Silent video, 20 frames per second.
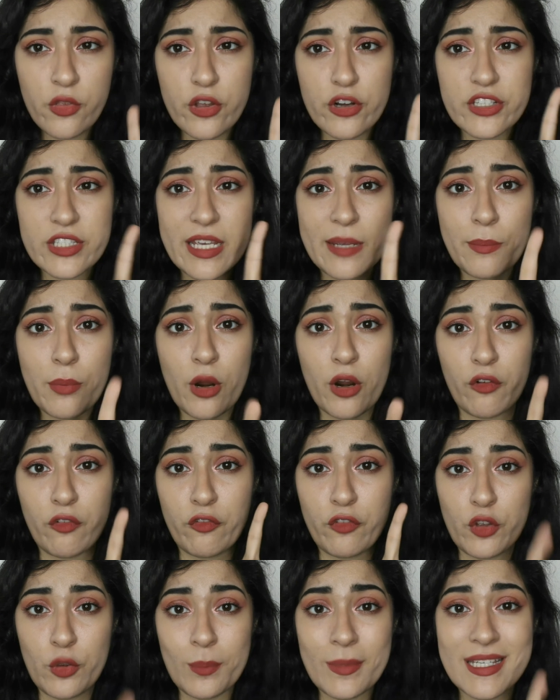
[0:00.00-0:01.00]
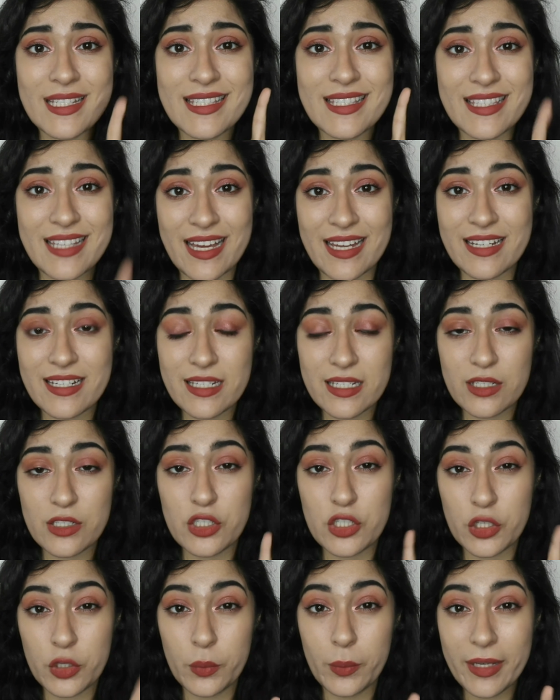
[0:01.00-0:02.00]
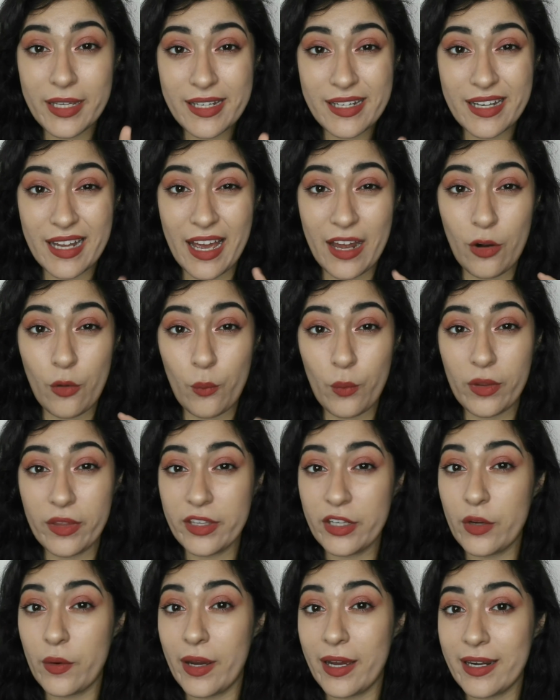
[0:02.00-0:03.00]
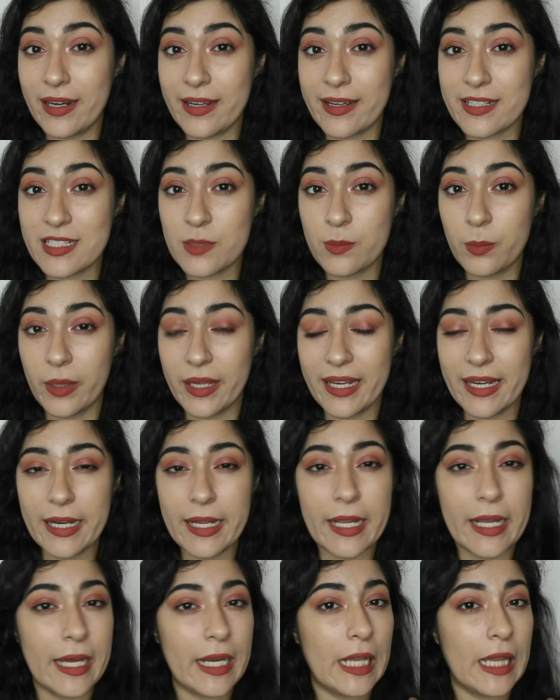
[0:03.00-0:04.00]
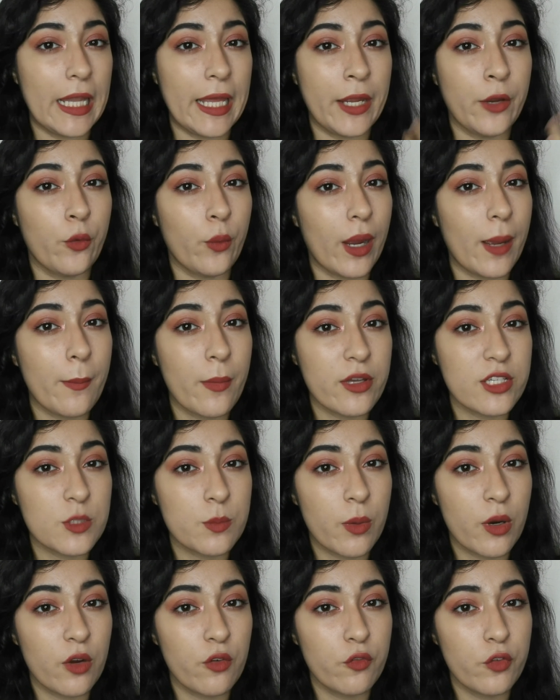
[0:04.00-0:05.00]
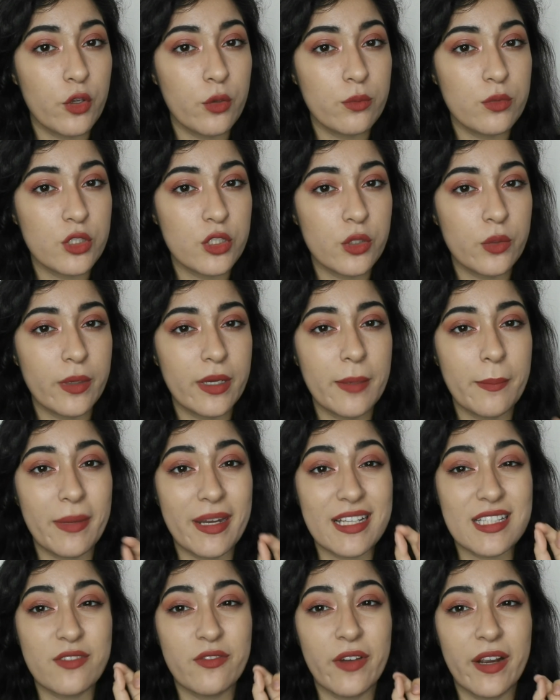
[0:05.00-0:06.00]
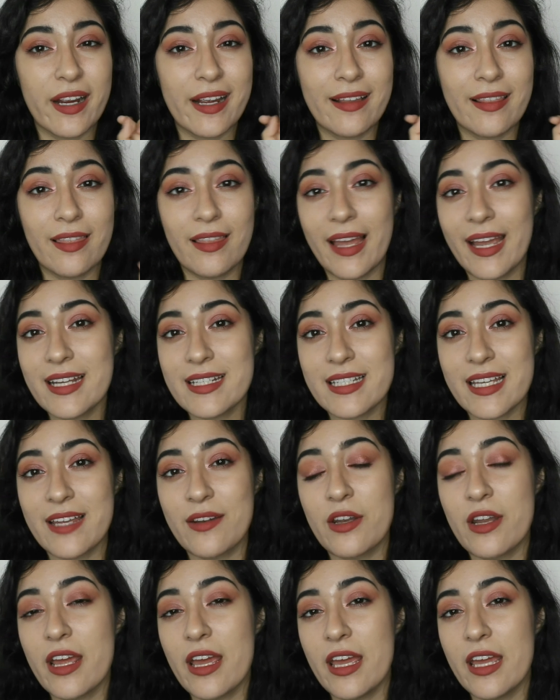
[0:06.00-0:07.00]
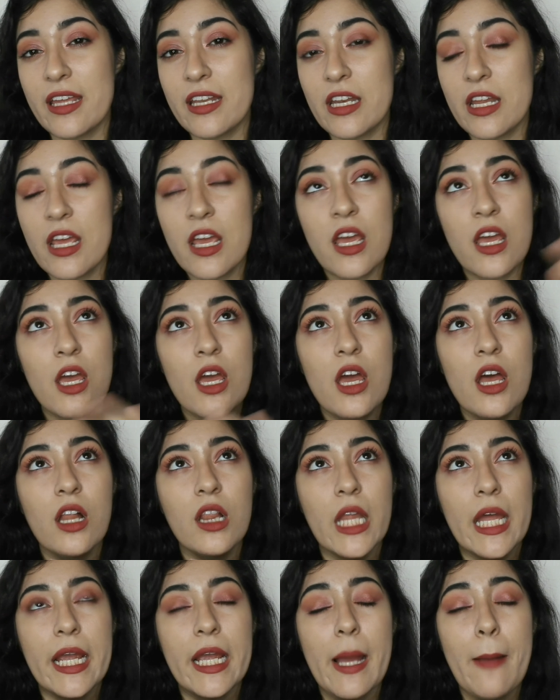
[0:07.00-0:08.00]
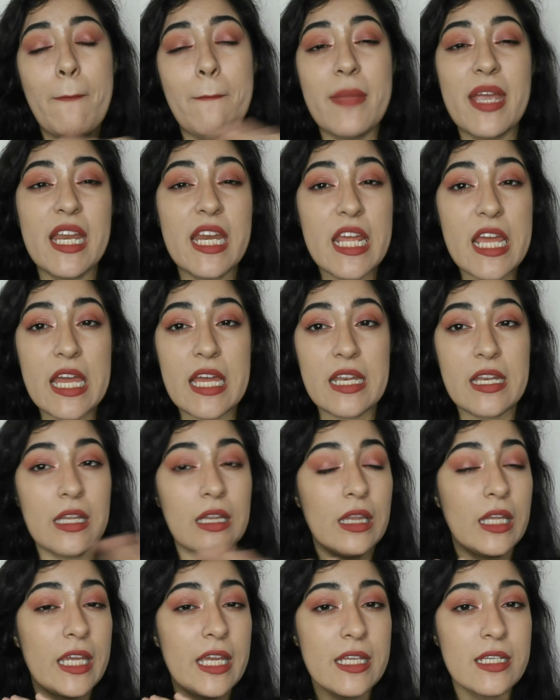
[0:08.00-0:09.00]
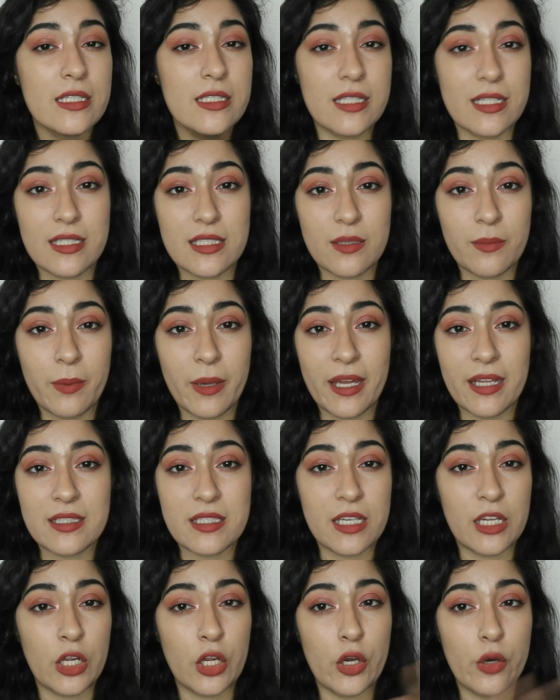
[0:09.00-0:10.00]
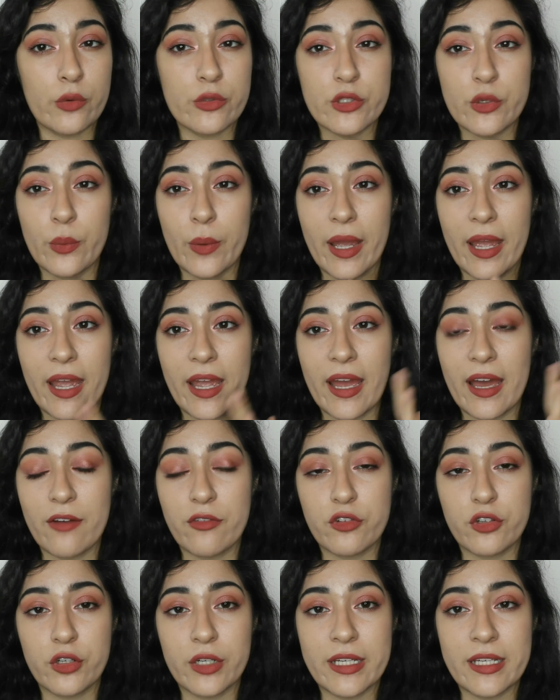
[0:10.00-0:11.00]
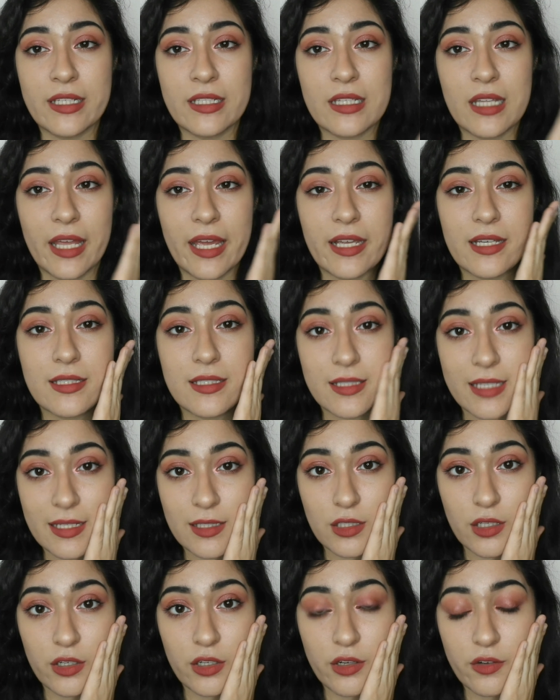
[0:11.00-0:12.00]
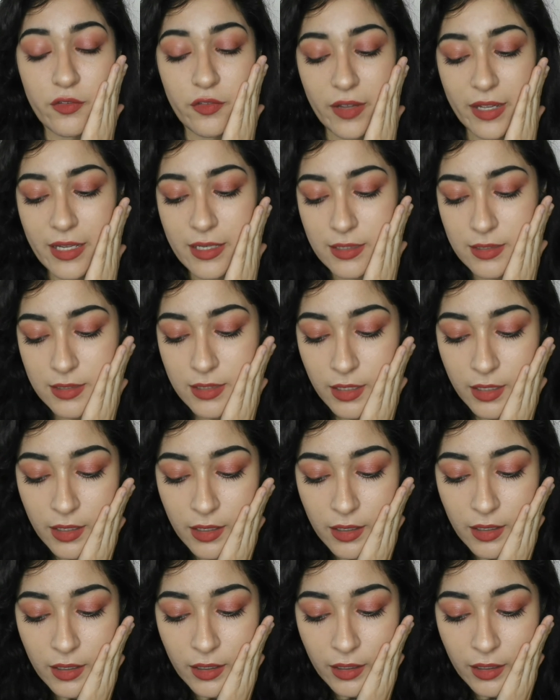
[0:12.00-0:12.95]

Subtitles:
There's a perfumey scent to it. I don't really know how to explain it, kind of like grandma's perfume to it, but it's very light and it like immediately dissipates and goes away after it like sets on your face.